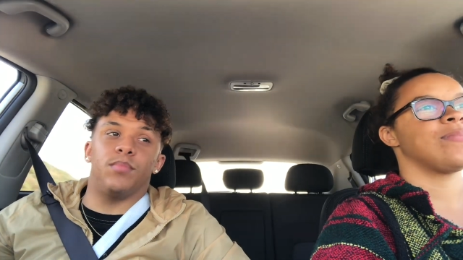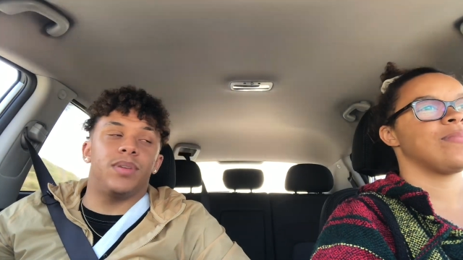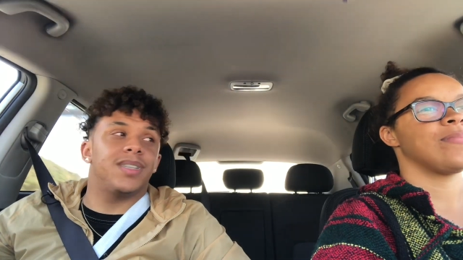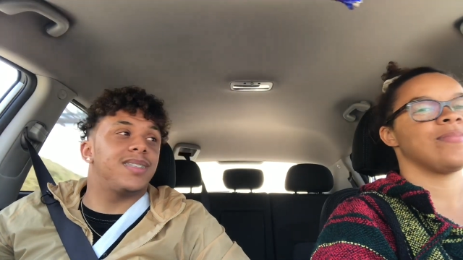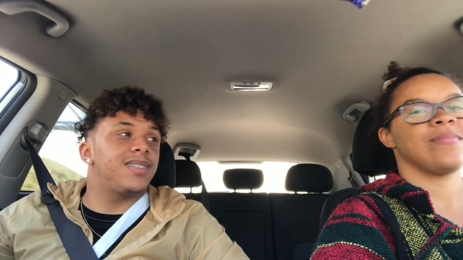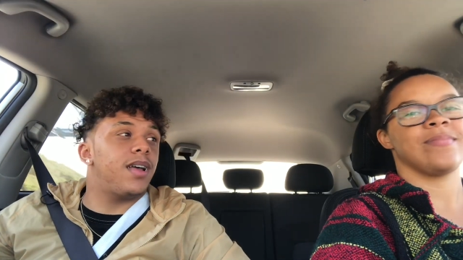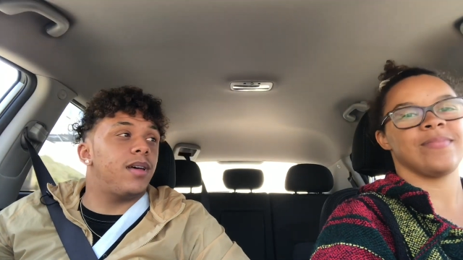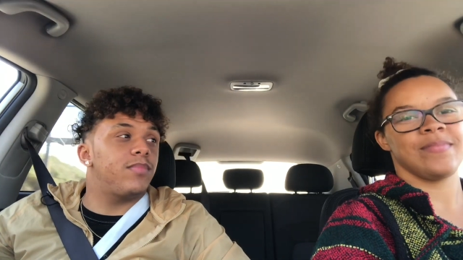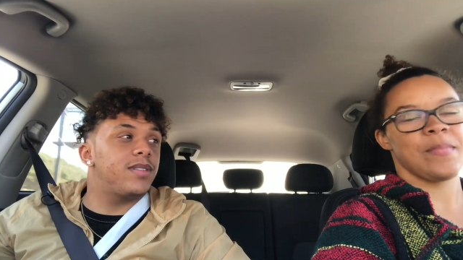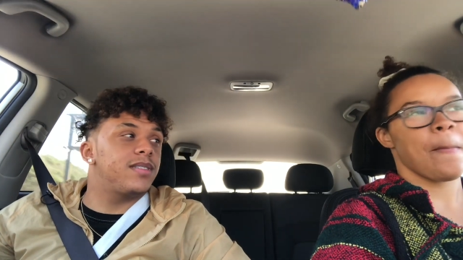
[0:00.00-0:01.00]
Speaker 1: Butt
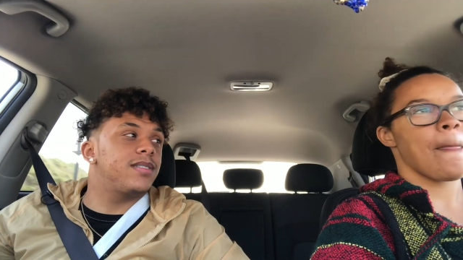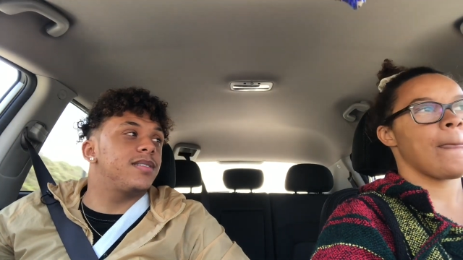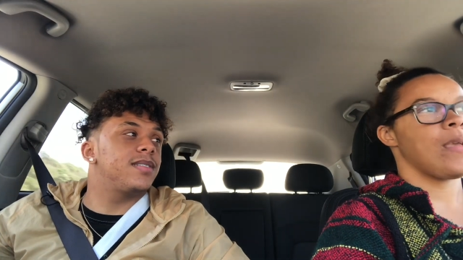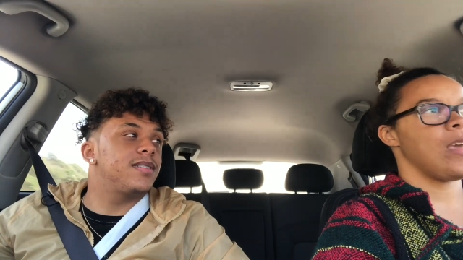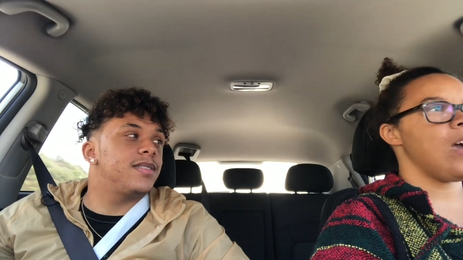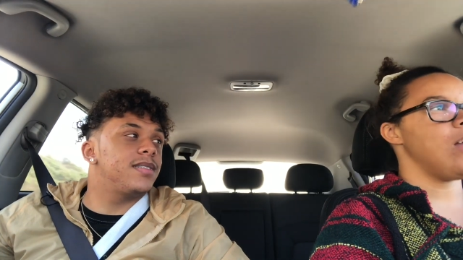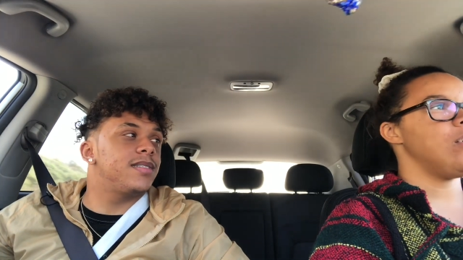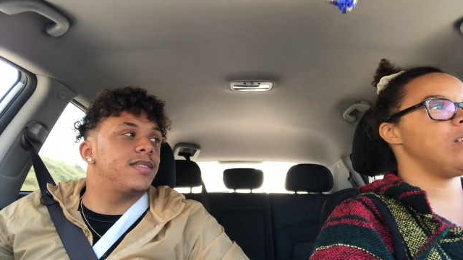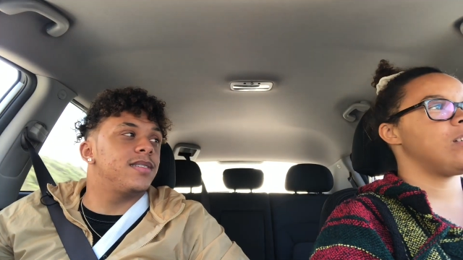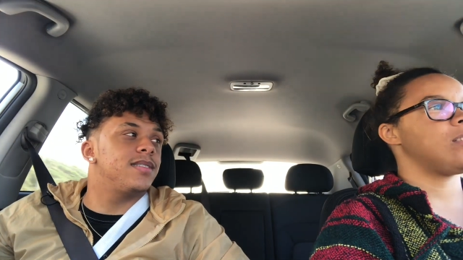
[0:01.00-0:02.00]
stopped. Yeah,
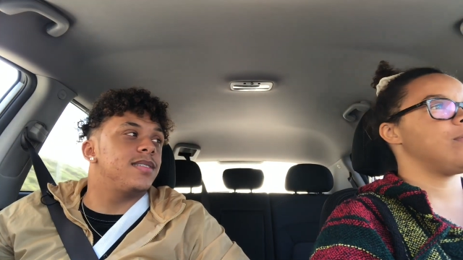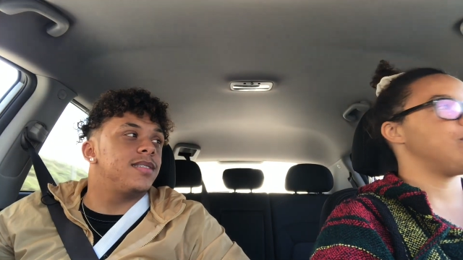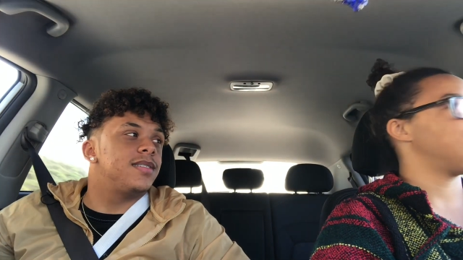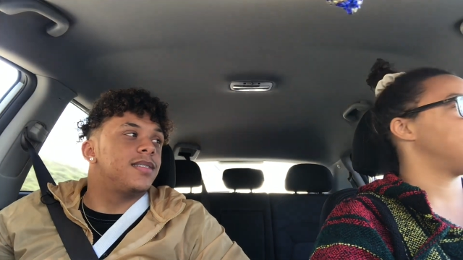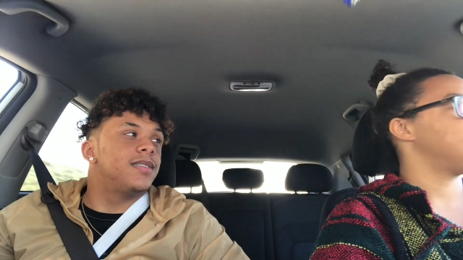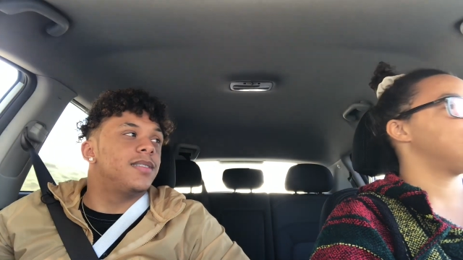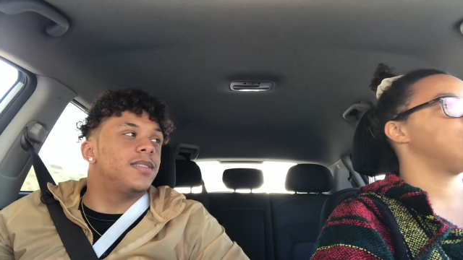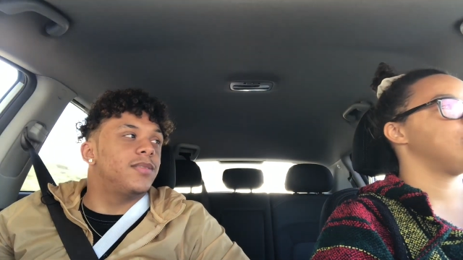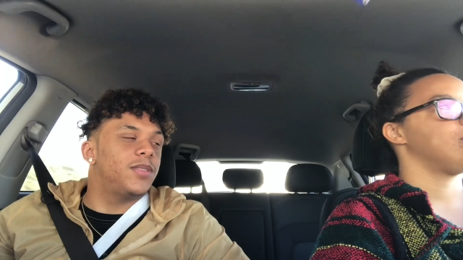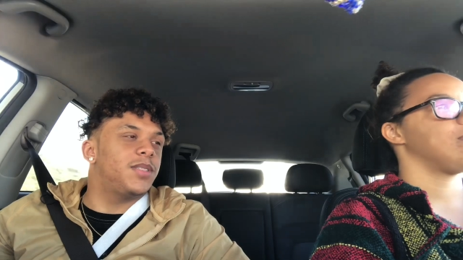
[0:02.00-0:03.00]
look.
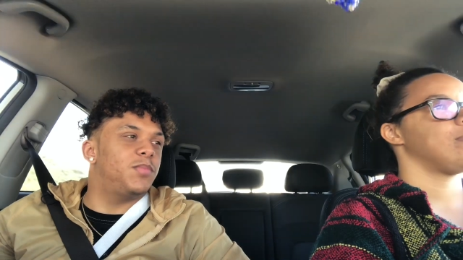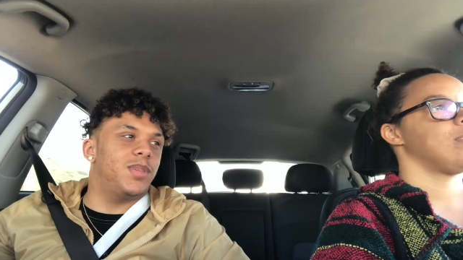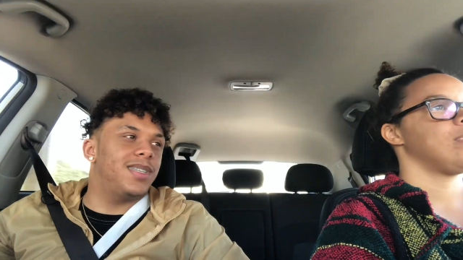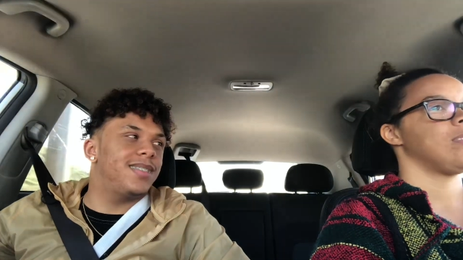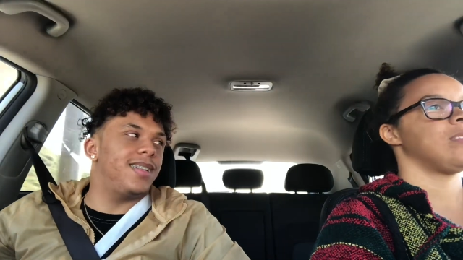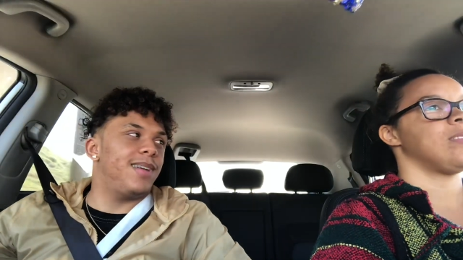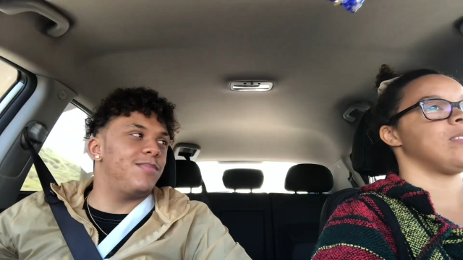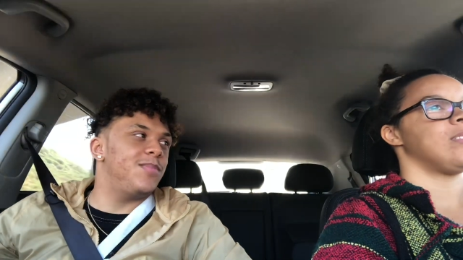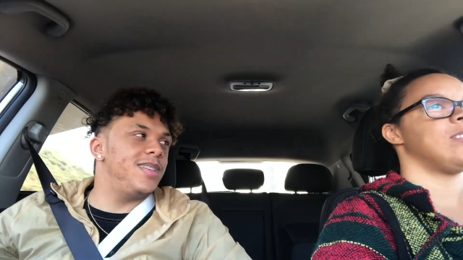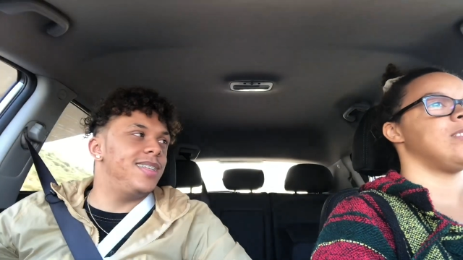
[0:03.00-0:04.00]
What does butt stop
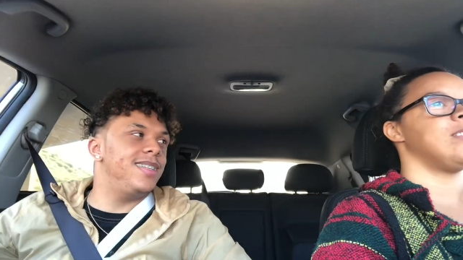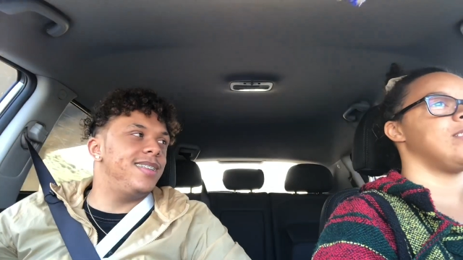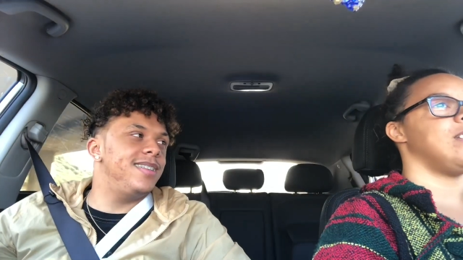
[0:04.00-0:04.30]
mean?